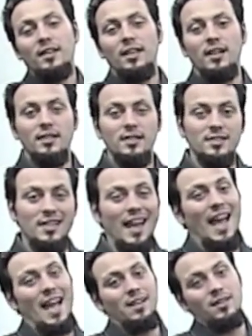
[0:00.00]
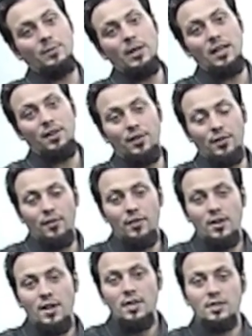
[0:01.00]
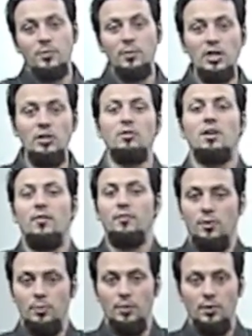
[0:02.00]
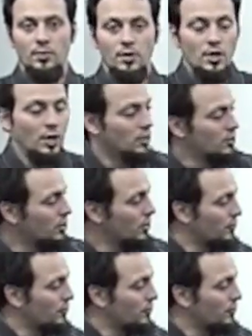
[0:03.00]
The idea is to acclimate you, to make you comfortable. So